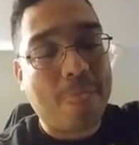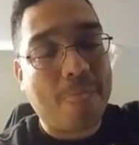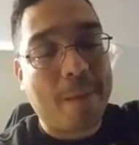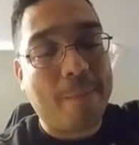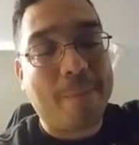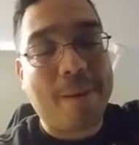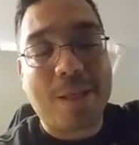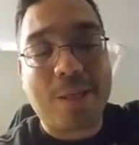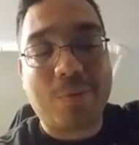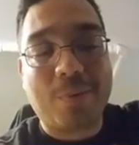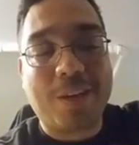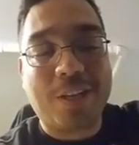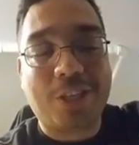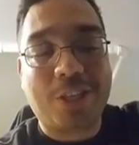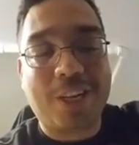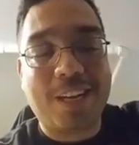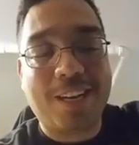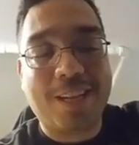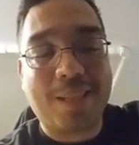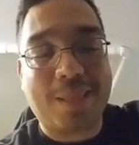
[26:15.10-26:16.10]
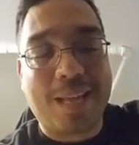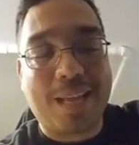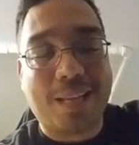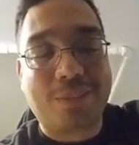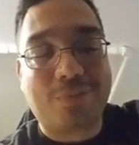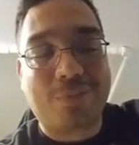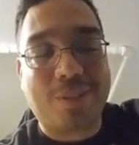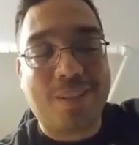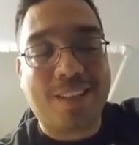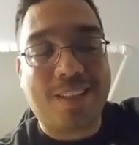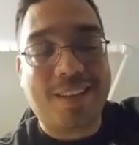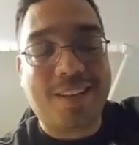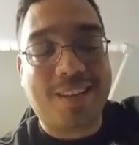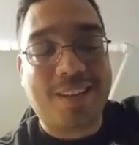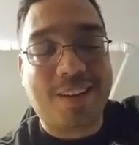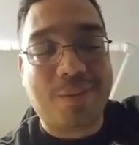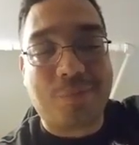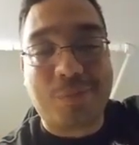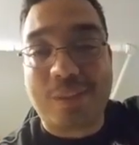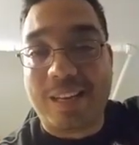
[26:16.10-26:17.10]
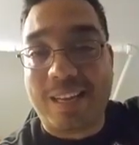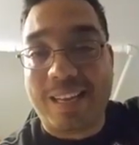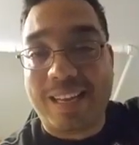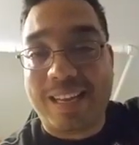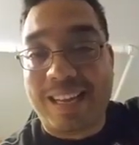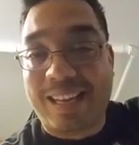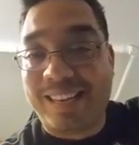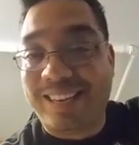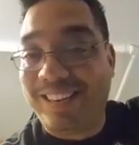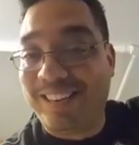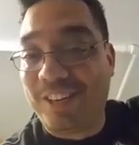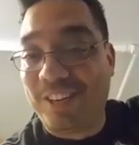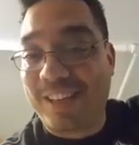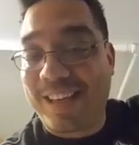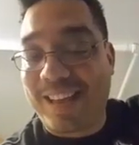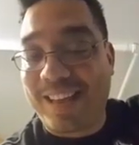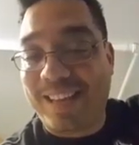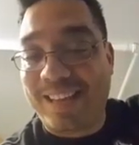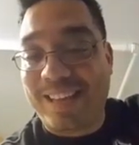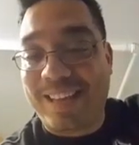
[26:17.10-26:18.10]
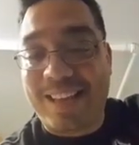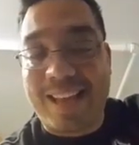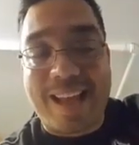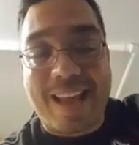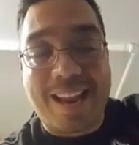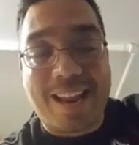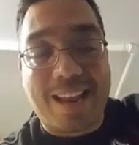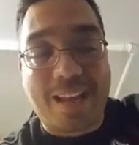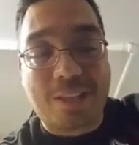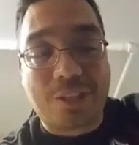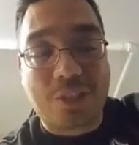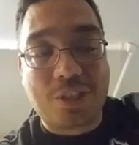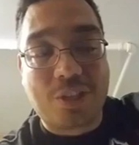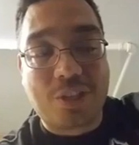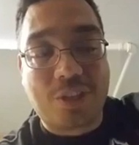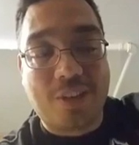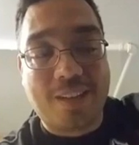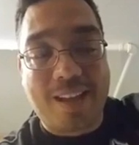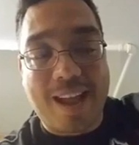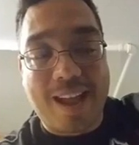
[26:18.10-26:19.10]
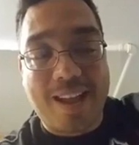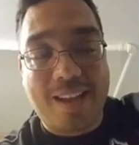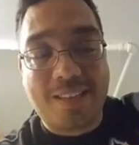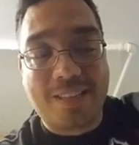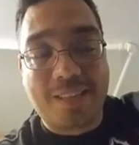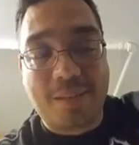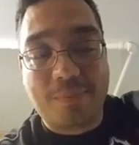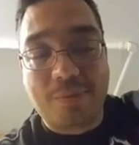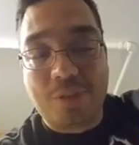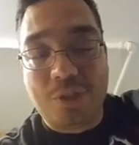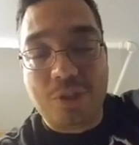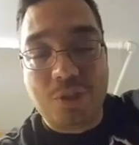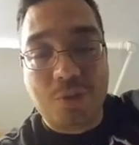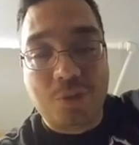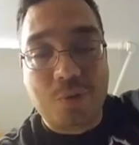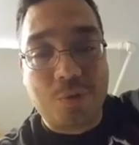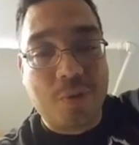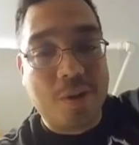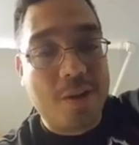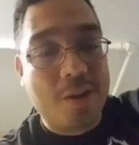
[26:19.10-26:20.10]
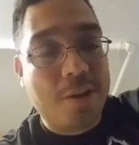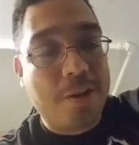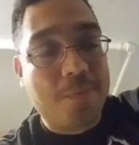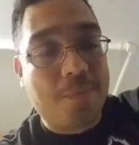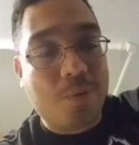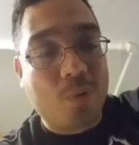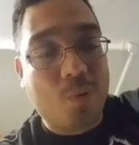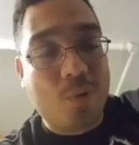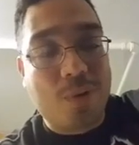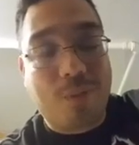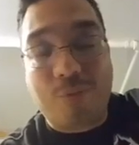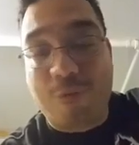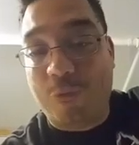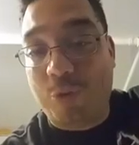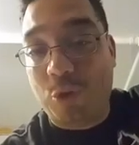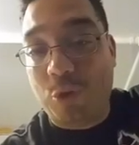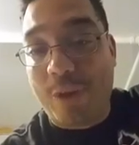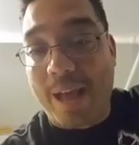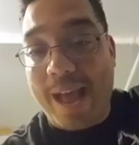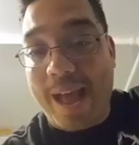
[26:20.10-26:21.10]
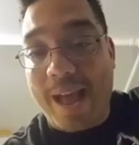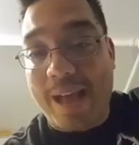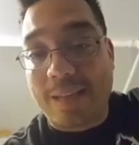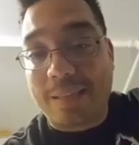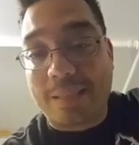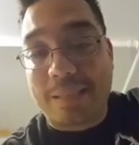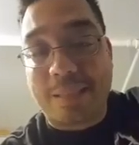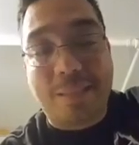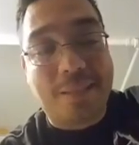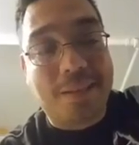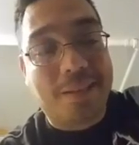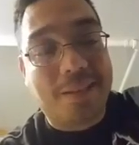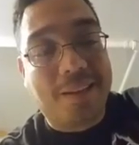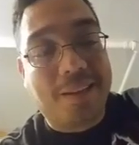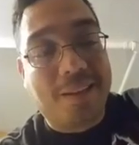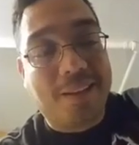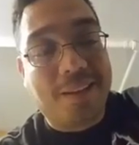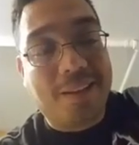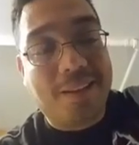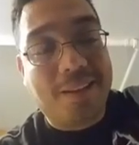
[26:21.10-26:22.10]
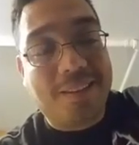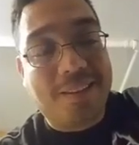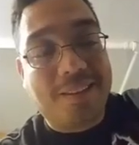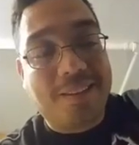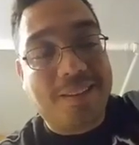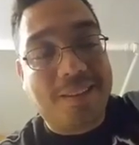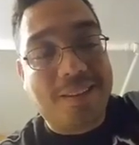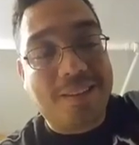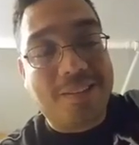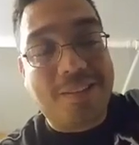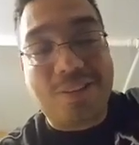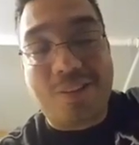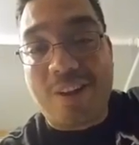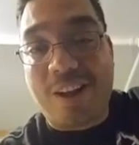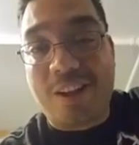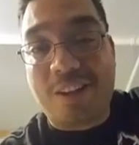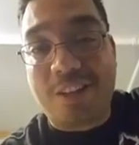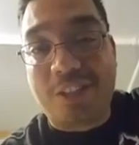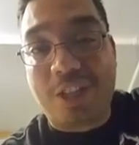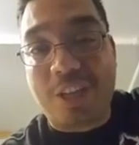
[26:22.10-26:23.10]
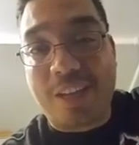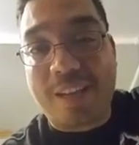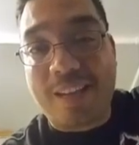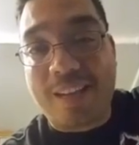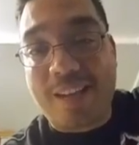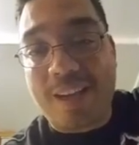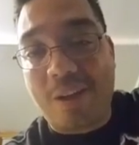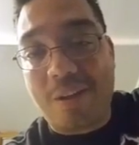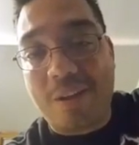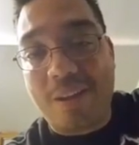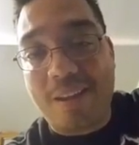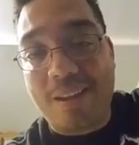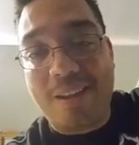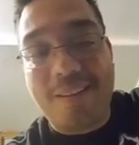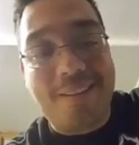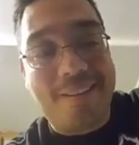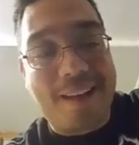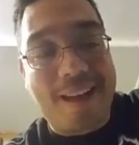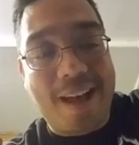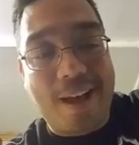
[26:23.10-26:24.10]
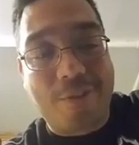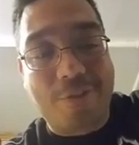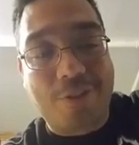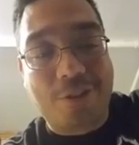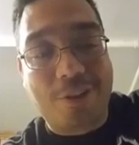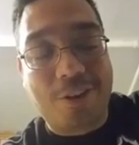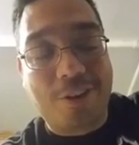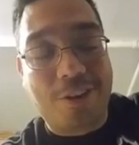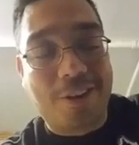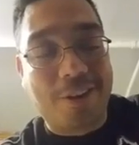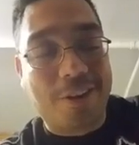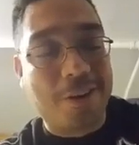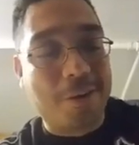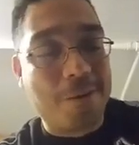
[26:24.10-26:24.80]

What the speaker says: And by the way, Shayna, thanks for the link. I didn't look at it yet. I saw it had something to do with food hacks, so I'll check it out after.